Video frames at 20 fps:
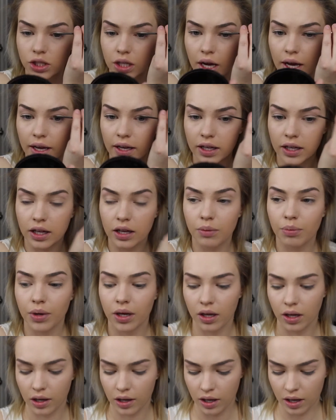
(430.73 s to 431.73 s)
I keep
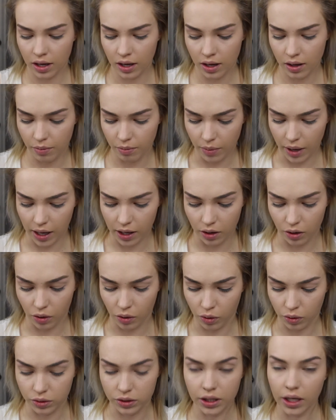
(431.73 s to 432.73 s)
my
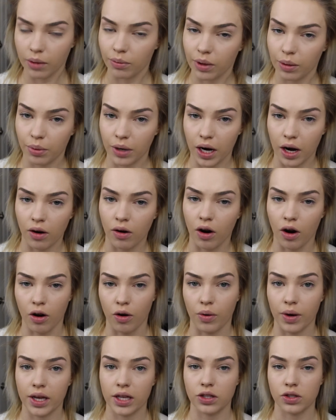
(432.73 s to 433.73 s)
old Gimmebrow
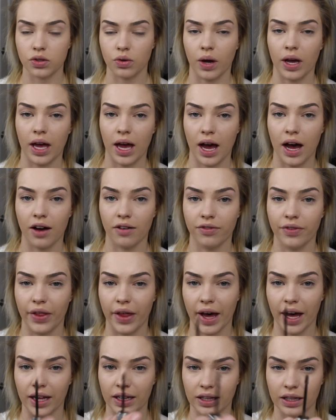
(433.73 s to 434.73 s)
always, so I have
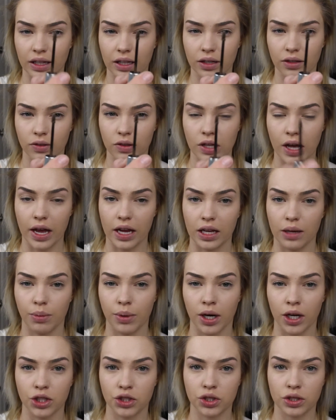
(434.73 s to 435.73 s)
that little tiny
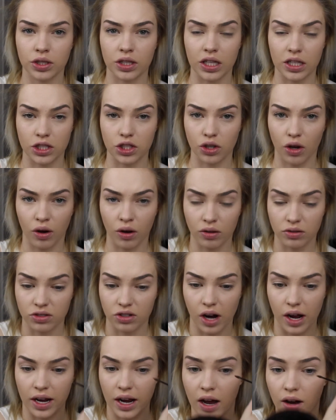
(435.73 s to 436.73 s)
brush that's all
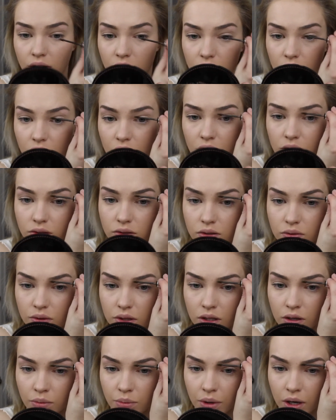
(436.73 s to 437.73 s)
dried out and gross
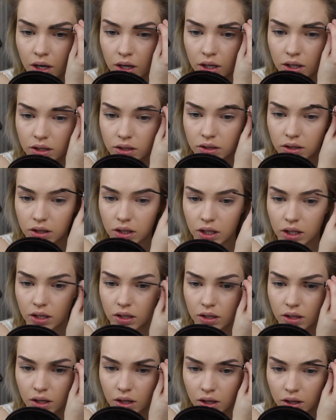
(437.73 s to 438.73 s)
with no product on
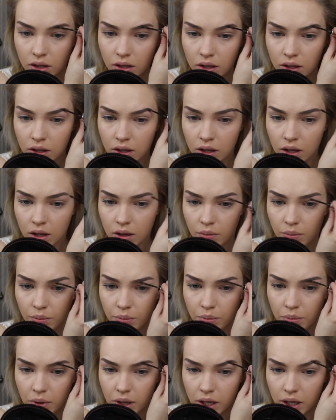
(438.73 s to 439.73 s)
it.
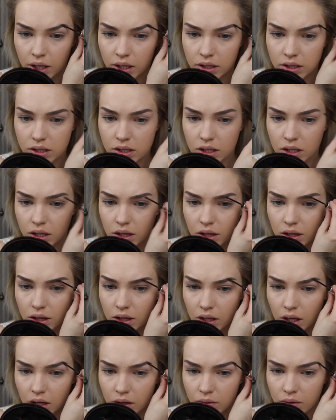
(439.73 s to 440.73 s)
But
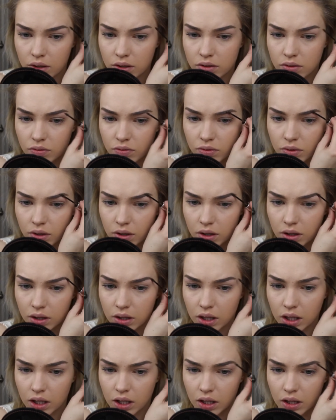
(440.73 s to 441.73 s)
that works really
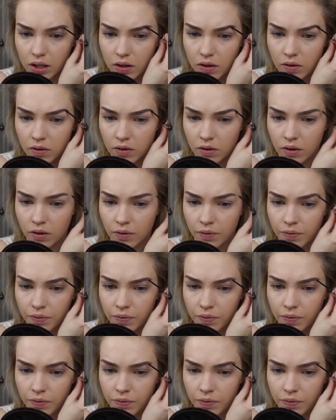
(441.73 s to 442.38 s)
nice.